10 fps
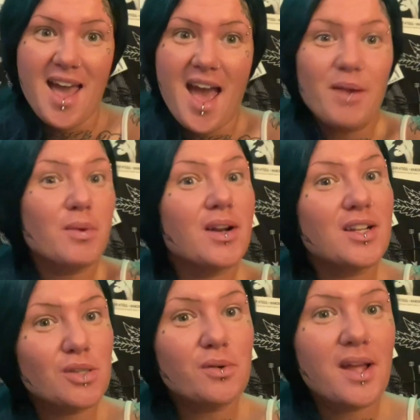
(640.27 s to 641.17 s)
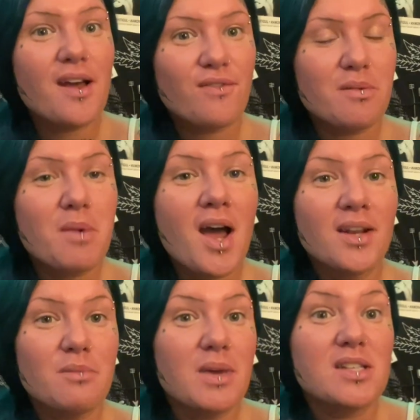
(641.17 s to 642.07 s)
And when I don't have them on,
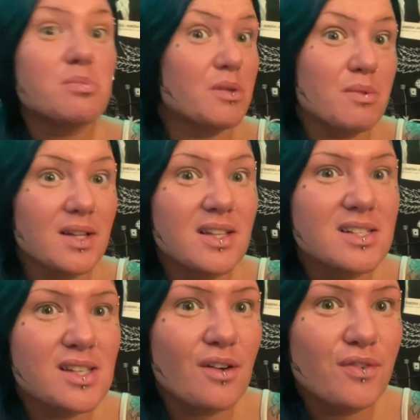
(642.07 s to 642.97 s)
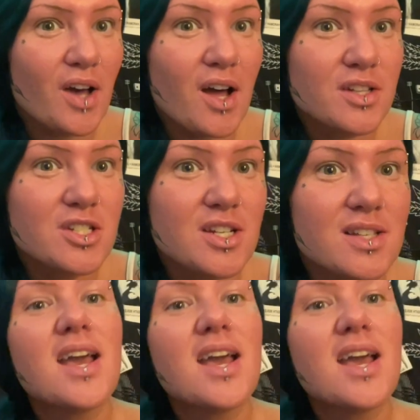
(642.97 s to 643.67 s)
it makes me really self-conscious.